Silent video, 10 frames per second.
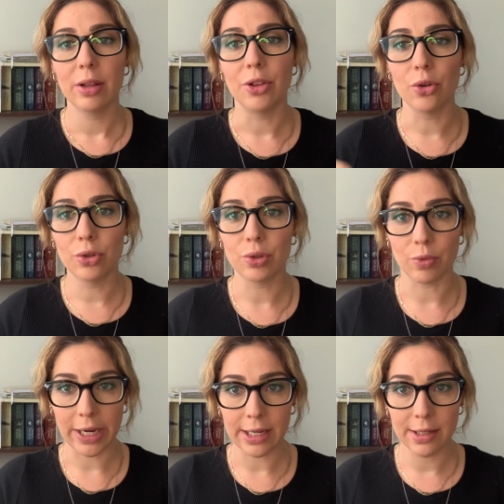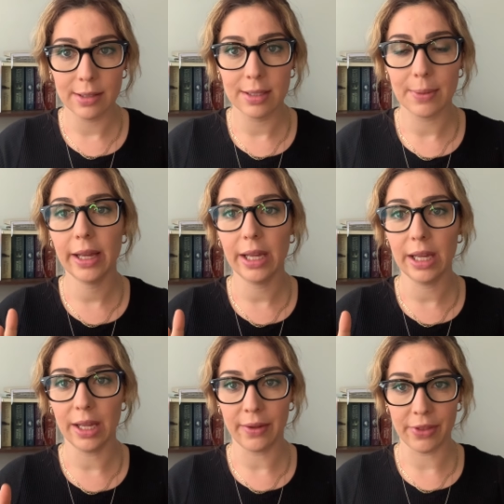those readers,
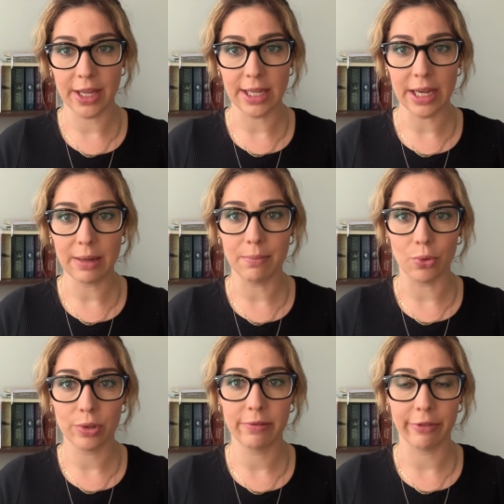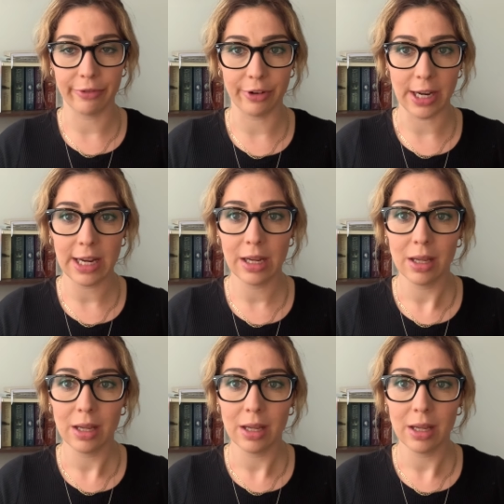if they're getting books for free,